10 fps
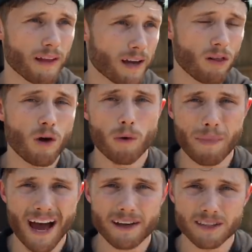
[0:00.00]
like a lower
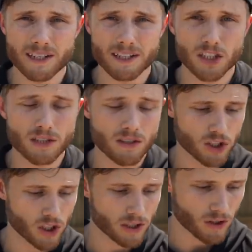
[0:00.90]
back
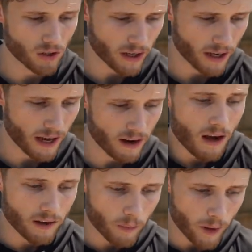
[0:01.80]
extension, just so you can get
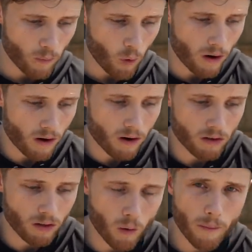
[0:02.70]
a little bit more
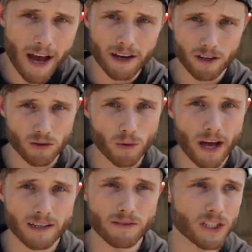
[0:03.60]
lower back and glute
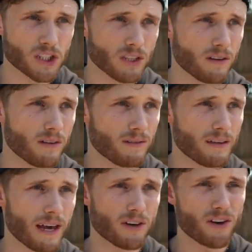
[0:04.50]
activation
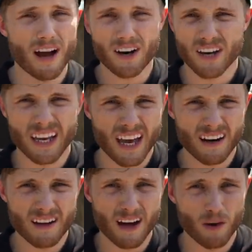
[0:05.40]
that you're not gonna
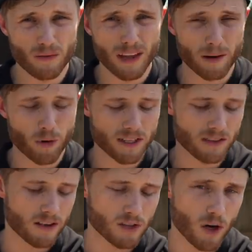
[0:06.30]
get out of a leg press
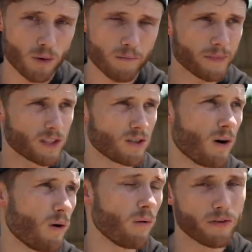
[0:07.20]
on its own. So
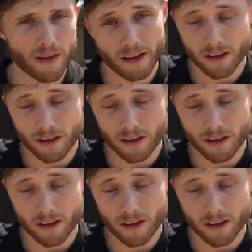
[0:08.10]
hopefully that